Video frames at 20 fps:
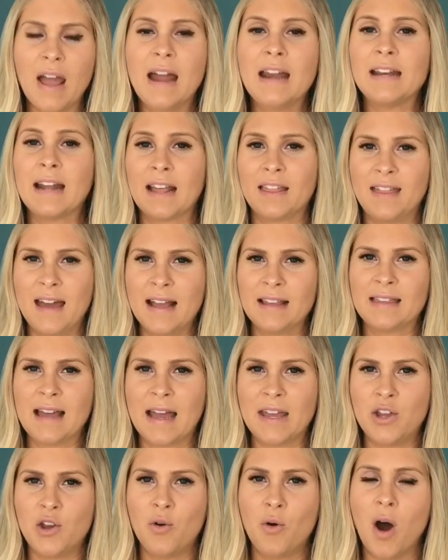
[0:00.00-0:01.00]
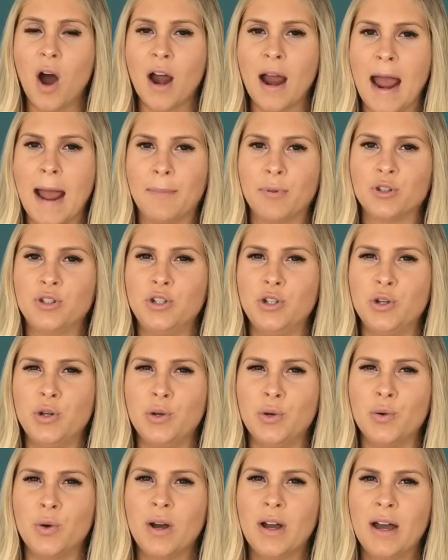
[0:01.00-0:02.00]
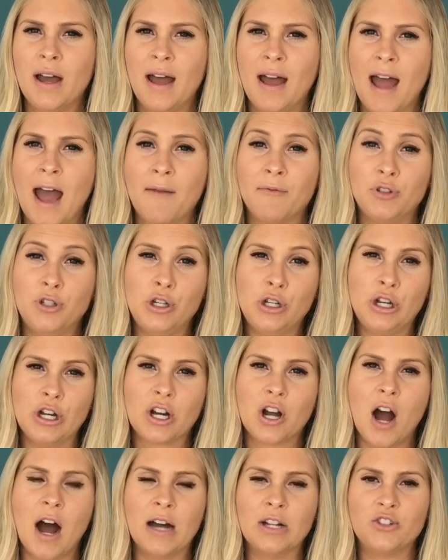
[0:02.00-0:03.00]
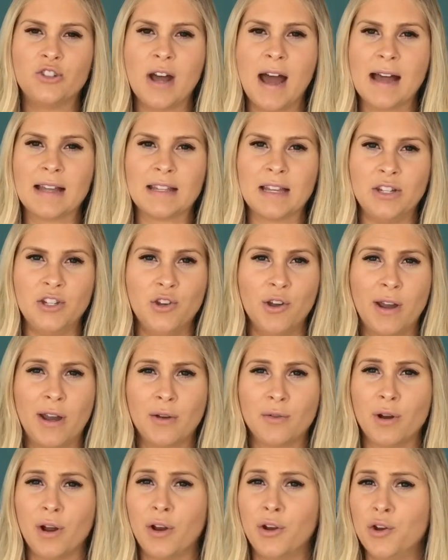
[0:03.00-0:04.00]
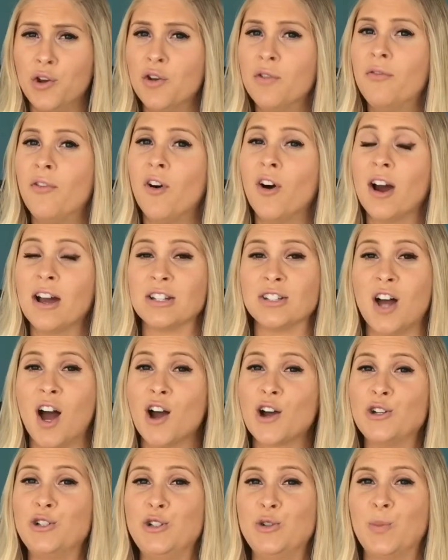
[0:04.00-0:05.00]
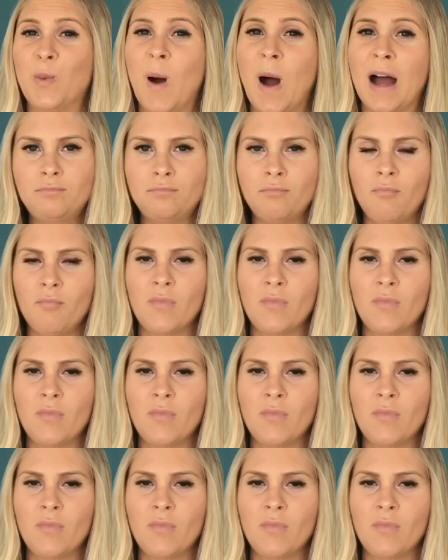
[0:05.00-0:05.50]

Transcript: And I think that you are able to have a 2-year contract and you can renew for as long as you want.